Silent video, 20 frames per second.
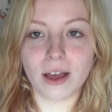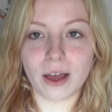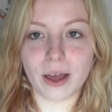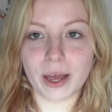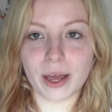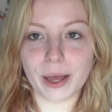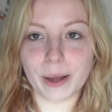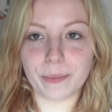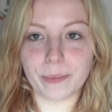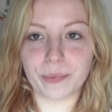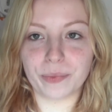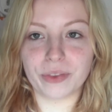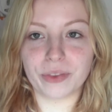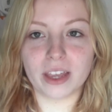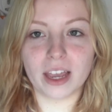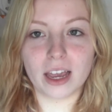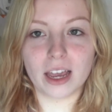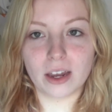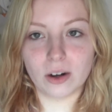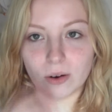And
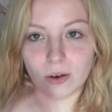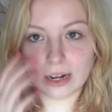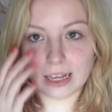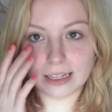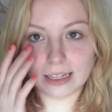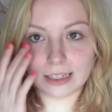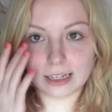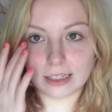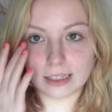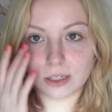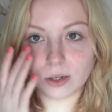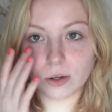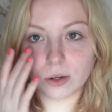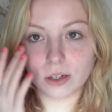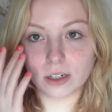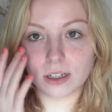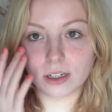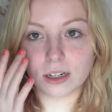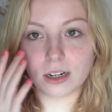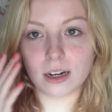all it is
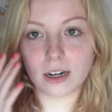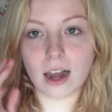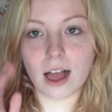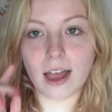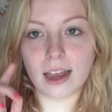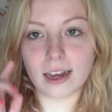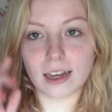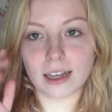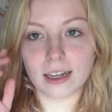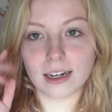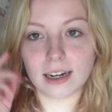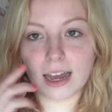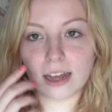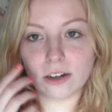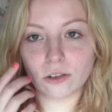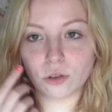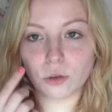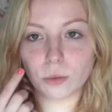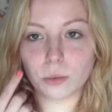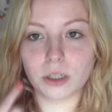like
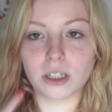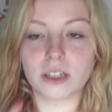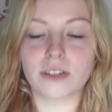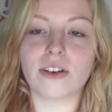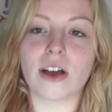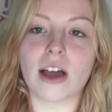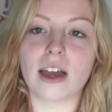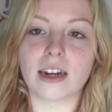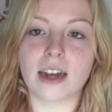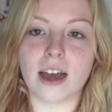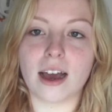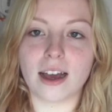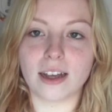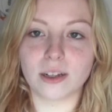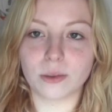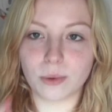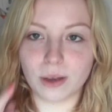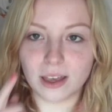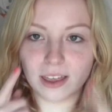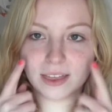natural but defined
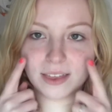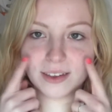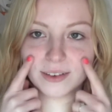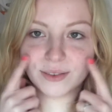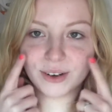eyes with